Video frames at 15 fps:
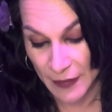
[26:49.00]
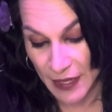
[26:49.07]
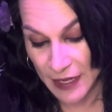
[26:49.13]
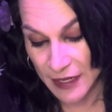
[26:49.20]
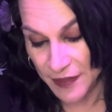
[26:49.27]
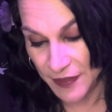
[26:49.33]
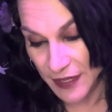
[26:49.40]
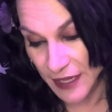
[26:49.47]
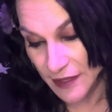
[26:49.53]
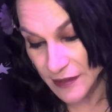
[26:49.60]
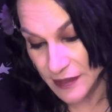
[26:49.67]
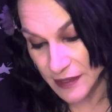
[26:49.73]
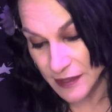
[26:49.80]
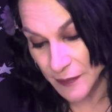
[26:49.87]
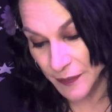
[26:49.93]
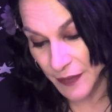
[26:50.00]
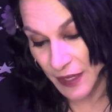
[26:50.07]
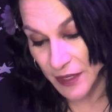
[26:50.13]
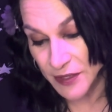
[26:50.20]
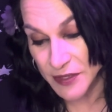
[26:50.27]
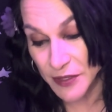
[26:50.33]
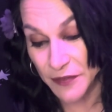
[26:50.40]
Anything else?
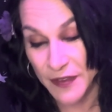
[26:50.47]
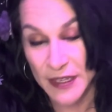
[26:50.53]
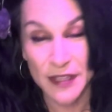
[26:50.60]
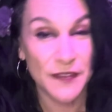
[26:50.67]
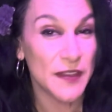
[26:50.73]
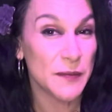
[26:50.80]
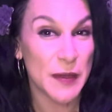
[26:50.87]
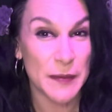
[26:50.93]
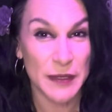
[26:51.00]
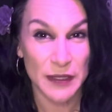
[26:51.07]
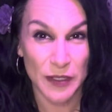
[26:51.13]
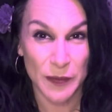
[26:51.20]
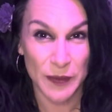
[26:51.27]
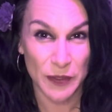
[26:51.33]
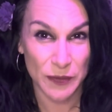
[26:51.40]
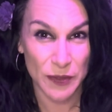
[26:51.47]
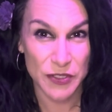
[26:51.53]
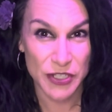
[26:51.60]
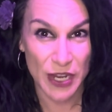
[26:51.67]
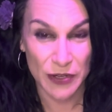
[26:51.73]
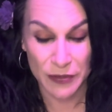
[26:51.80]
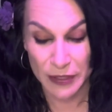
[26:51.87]
So if anything, maybe a little bit of root
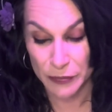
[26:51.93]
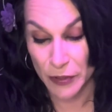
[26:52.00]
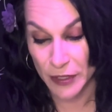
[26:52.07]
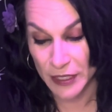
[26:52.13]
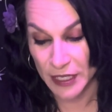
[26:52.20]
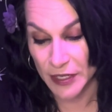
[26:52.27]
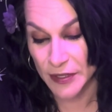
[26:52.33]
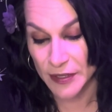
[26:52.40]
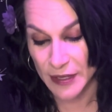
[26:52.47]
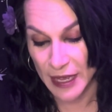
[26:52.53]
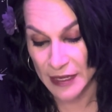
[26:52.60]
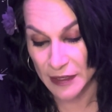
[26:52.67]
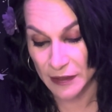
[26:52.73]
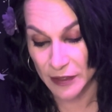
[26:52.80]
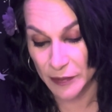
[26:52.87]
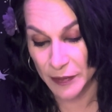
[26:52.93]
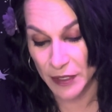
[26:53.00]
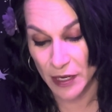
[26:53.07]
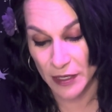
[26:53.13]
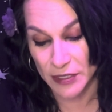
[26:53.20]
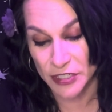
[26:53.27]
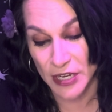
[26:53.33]
chakra work here and a little bit of
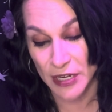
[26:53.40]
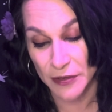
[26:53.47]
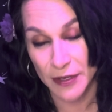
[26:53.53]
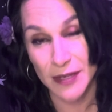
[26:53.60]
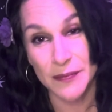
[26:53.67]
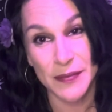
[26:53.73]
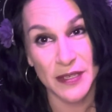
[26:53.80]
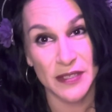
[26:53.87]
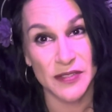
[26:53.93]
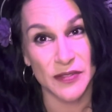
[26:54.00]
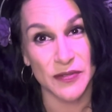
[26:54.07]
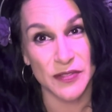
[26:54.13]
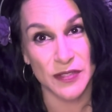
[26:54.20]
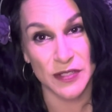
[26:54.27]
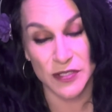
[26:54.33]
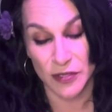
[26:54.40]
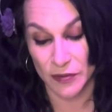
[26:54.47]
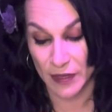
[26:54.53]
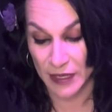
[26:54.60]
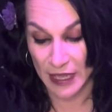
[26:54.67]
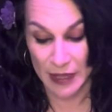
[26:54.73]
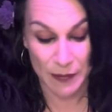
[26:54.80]
heart chakra, because those are the two
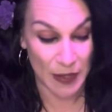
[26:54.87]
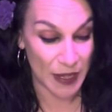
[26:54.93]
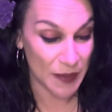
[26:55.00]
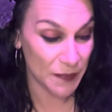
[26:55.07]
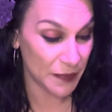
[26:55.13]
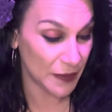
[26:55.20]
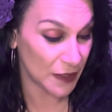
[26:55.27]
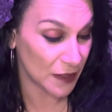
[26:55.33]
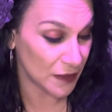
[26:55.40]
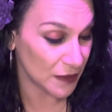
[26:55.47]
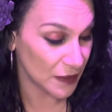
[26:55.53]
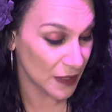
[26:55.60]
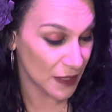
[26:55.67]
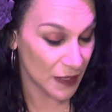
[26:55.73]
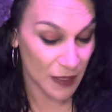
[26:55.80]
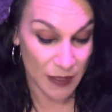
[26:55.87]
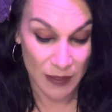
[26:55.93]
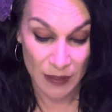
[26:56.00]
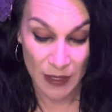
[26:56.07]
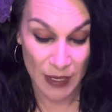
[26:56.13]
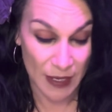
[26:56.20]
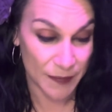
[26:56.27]
that came up and are
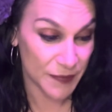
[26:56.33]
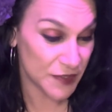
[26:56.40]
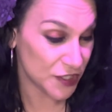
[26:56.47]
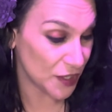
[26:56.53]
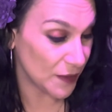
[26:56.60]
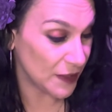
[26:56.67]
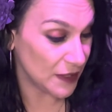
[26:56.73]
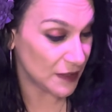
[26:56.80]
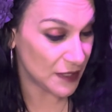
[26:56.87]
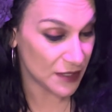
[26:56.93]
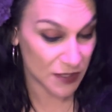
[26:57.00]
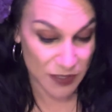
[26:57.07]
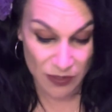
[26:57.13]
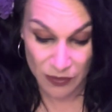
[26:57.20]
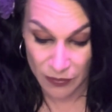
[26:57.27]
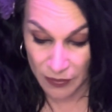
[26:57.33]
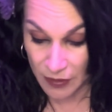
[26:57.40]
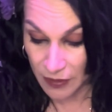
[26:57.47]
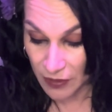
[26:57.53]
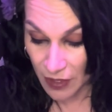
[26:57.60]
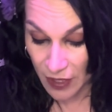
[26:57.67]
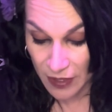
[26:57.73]
showing in these two
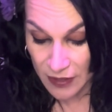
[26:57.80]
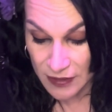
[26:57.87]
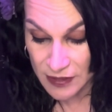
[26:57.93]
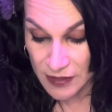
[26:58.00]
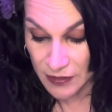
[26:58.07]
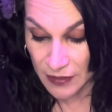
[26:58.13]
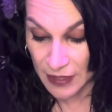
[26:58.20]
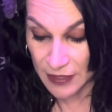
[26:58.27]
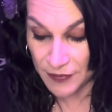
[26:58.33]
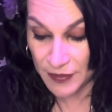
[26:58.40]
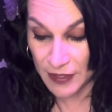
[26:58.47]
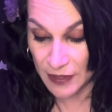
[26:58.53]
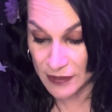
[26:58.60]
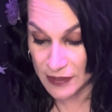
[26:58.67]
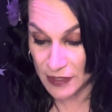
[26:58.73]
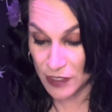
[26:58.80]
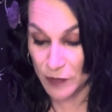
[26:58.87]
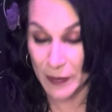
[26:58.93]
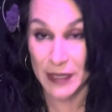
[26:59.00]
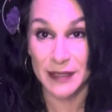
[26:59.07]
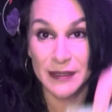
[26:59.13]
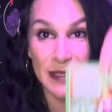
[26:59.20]
cards. Anything else that you
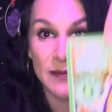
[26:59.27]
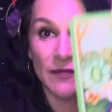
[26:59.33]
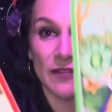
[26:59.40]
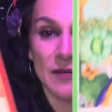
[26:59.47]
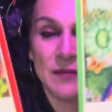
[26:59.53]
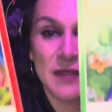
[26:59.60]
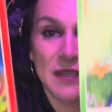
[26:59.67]
might glean from